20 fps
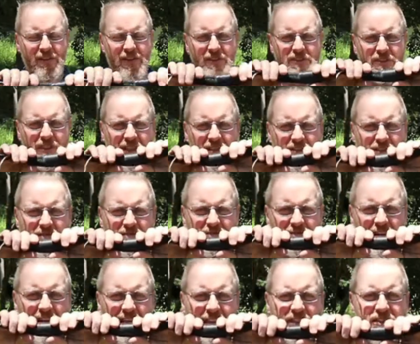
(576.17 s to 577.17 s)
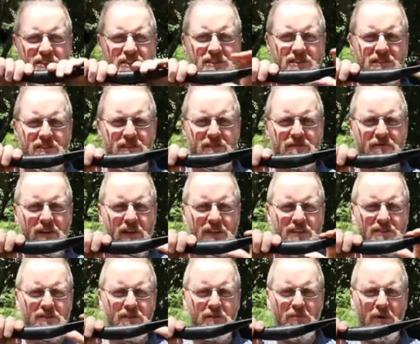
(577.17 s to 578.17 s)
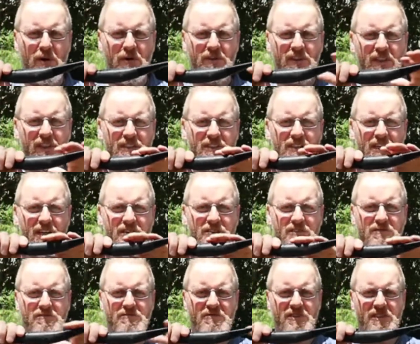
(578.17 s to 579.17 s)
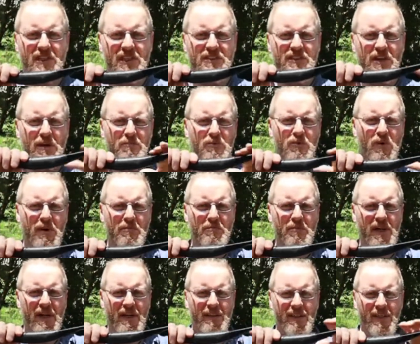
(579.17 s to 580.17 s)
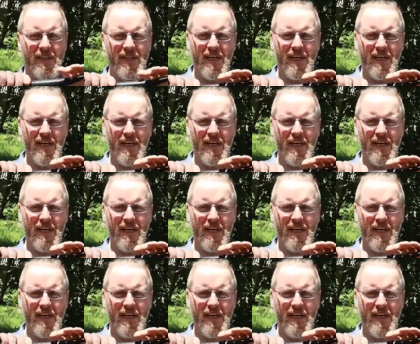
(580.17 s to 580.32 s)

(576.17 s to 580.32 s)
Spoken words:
You can see it's like, this is the face of the bow. You can see it sticks up quite a bit.